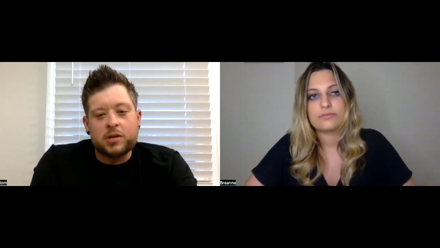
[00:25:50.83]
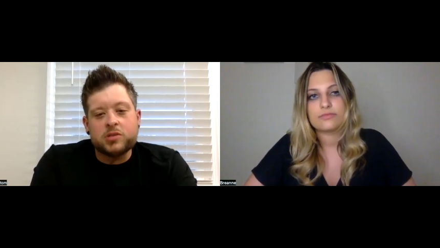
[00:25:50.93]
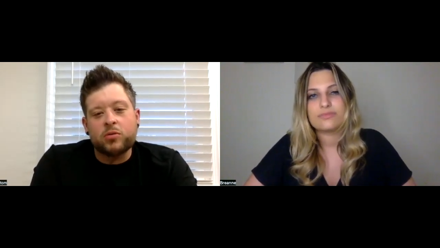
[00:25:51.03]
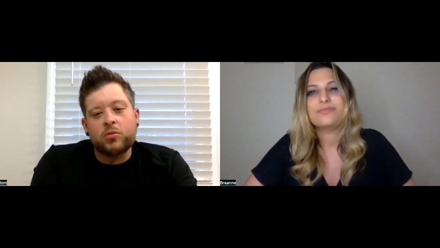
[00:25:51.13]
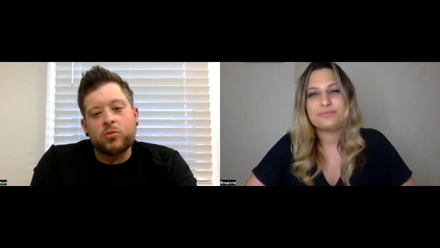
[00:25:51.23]

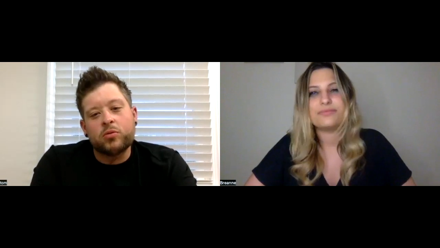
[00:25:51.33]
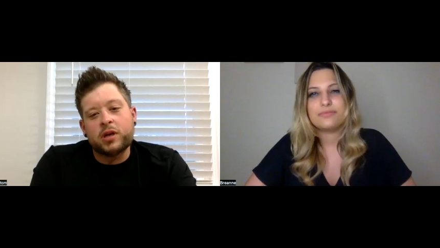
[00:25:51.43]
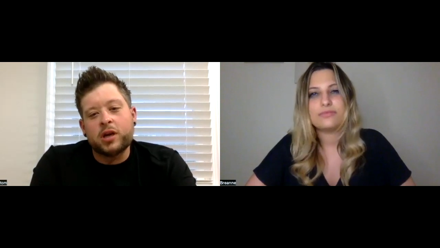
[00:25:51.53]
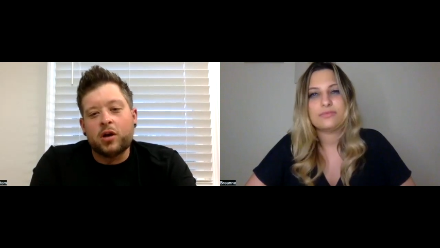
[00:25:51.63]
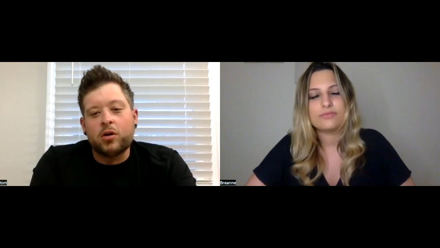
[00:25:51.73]
Speaker 1: So, you
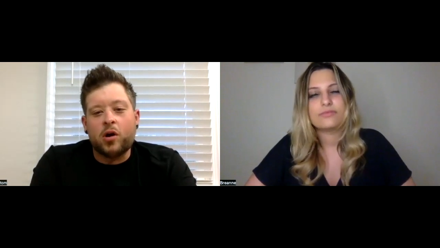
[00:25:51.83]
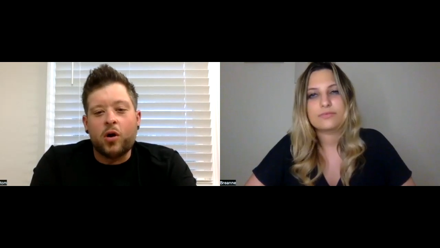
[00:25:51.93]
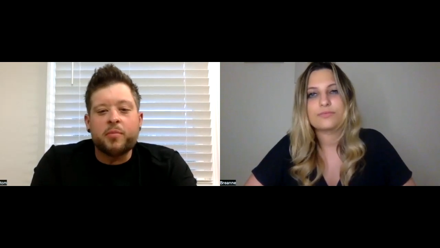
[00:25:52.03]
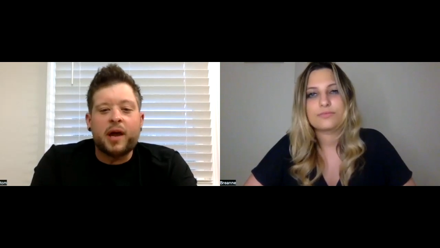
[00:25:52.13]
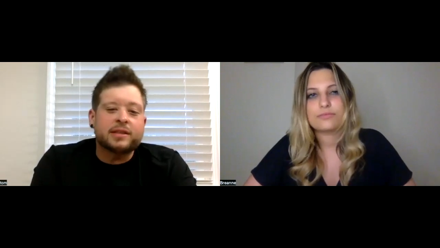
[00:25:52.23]
know, going
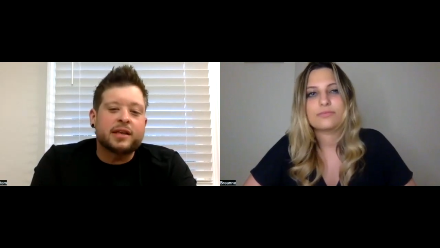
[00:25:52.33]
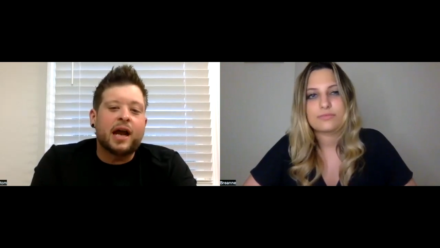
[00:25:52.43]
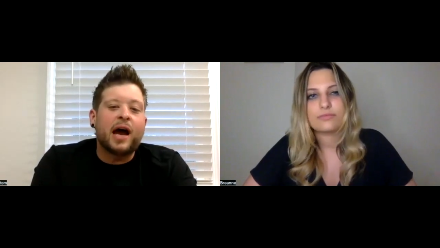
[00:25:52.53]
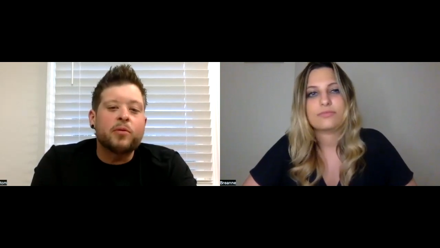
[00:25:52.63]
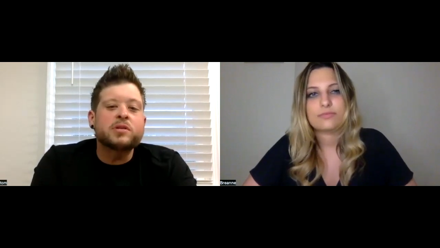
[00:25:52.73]
back to that,
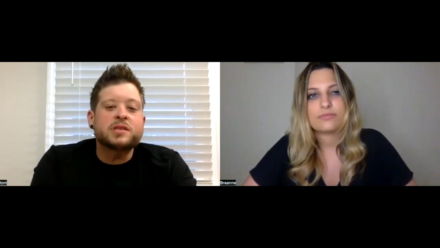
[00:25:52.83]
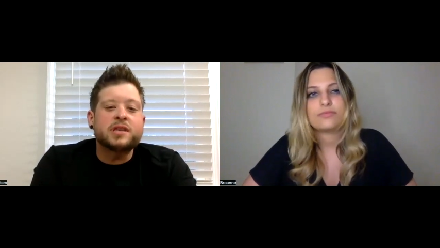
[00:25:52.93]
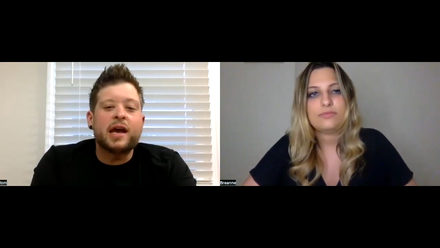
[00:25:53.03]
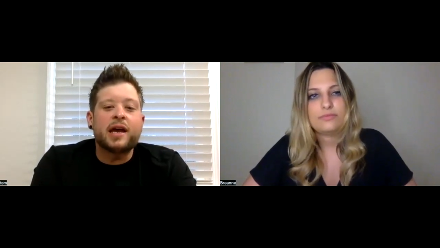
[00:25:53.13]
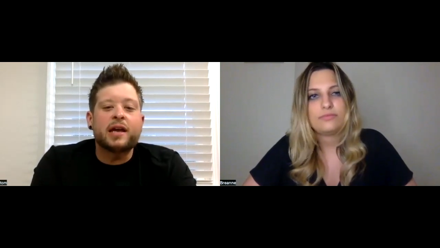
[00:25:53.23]
I would
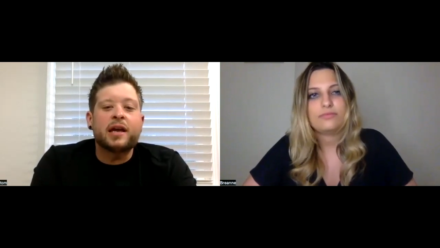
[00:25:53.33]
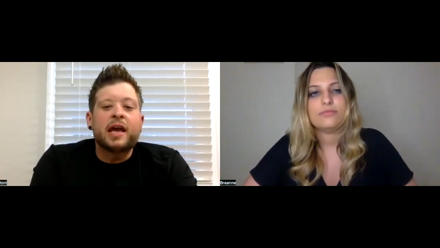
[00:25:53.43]
say